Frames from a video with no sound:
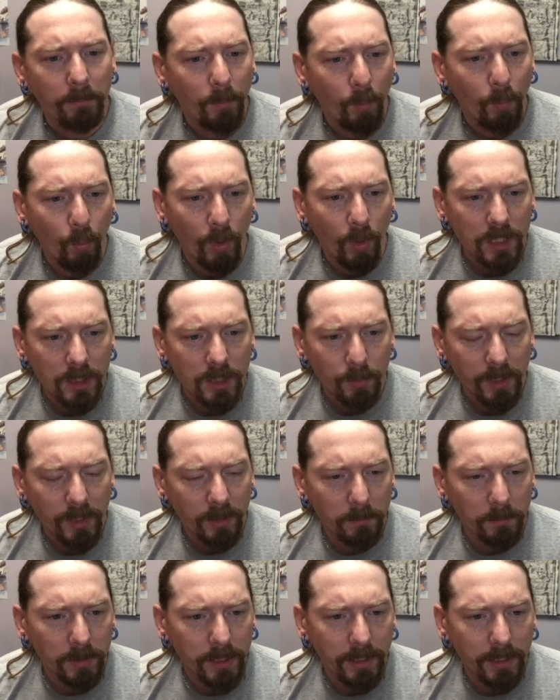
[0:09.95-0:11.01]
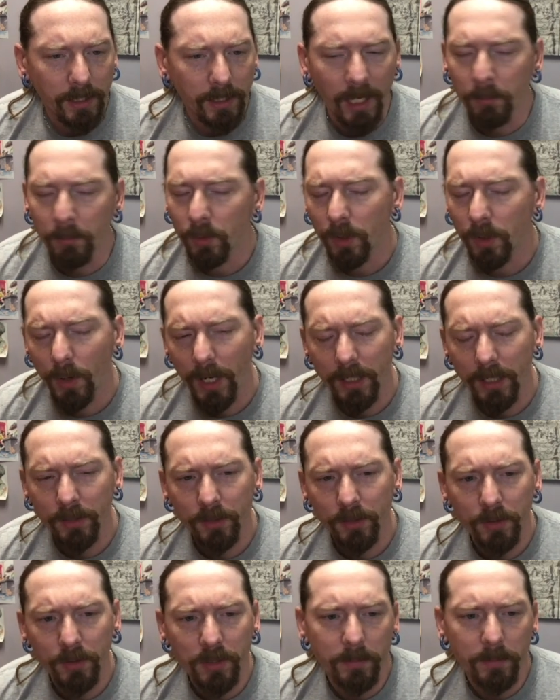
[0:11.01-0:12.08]
once we complete the game, we'll go ahead and
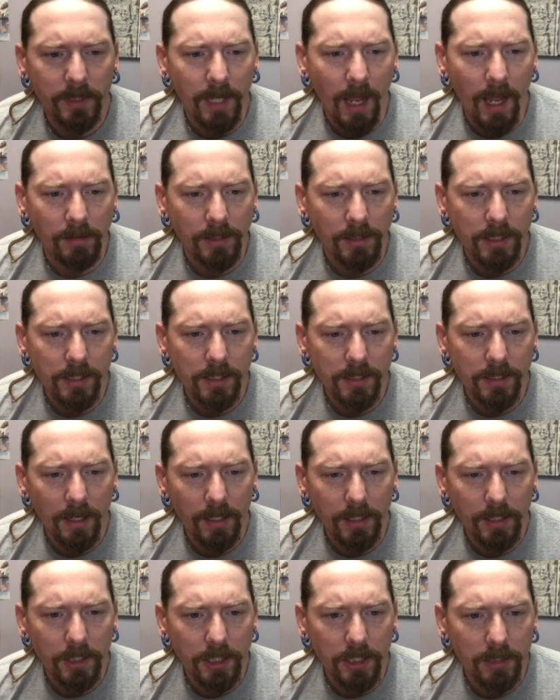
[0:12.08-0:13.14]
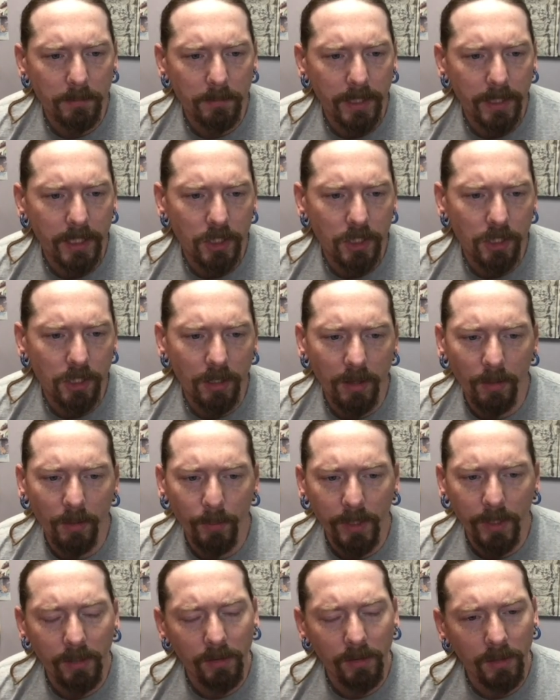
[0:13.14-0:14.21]
do some analysis on it just to make sure that
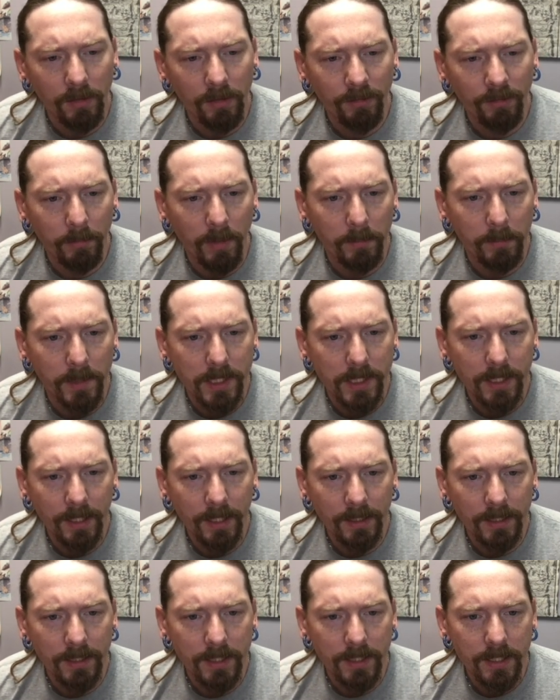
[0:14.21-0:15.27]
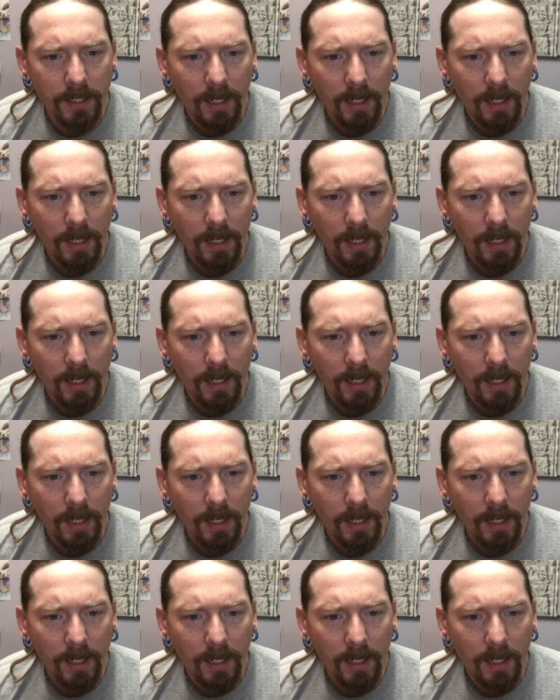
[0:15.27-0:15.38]
we learn from our mistakes.